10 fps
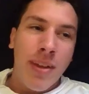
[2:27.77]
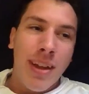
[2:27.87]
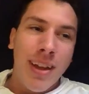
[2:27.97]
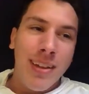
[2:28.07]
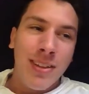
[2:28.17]

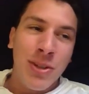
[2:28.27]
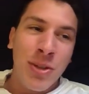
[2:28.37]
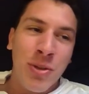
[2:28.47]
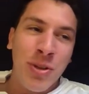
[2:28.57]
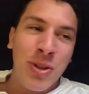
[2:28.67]
The
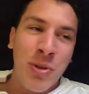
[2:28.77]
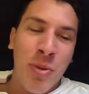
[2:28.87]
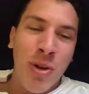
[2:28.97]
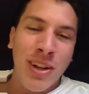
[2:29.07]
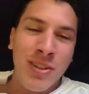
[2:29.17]
little
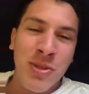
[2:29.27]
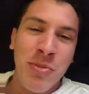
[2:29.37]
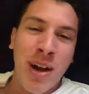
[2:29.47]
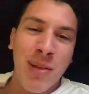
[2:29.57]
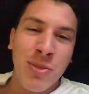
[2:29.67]
boy and his two
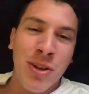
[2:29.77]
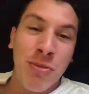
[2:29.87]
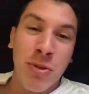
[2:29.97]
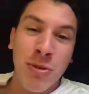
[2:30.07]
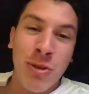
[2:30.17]
moms are on a
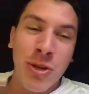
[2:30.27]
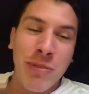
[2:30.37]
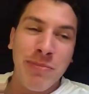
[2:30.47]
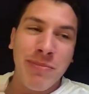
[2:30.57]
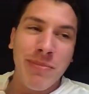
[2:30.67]
road
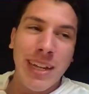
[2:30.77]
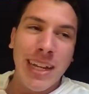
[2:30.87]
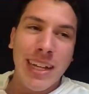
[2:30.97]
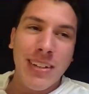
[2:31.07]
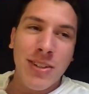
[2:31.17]
trip,
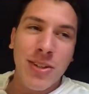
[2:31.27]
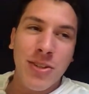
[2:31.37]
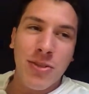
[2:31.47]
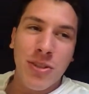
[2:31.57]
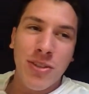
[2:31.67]
and they're
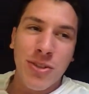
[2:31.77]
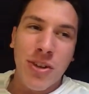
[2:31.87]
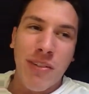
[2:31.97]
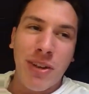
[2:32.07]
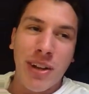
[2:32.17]

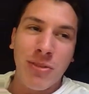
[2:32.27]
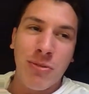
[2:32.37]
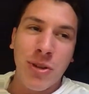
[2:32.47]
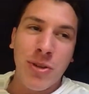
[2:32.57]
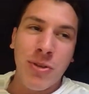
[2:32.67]
driving down the
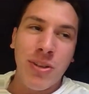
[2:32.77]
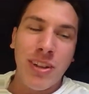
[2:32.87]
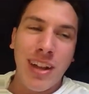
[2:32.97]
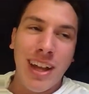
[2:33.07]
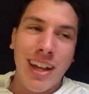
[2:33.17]
road,
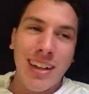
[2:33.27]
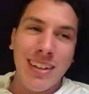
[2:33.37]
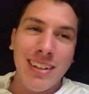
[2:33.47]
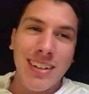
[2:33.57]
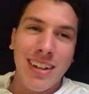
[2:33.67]

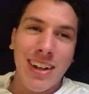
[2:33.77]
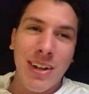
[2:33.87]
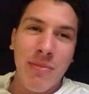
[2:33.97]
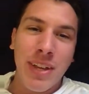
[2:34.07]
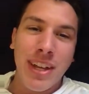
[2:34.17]
and
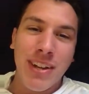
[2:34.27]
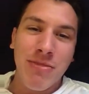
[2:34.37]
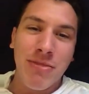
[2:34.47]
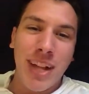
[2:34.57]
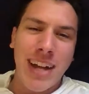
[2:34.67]
they get a
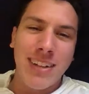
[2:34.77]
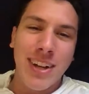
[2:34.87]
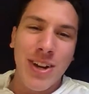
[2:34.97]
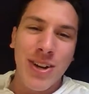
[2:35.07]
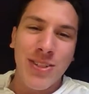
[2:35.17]
flat
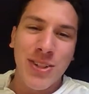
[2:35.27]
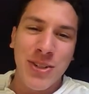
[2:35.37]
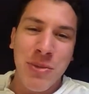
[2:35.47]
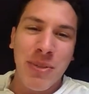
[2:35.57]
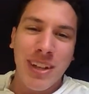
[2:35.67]
tire or
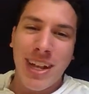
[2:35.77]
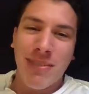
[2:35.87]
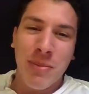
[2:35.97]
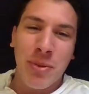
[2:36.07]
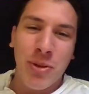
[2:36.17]
something, like they have
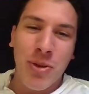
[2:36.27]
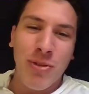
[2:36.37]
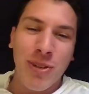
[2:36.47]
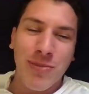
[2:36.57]
to pull over.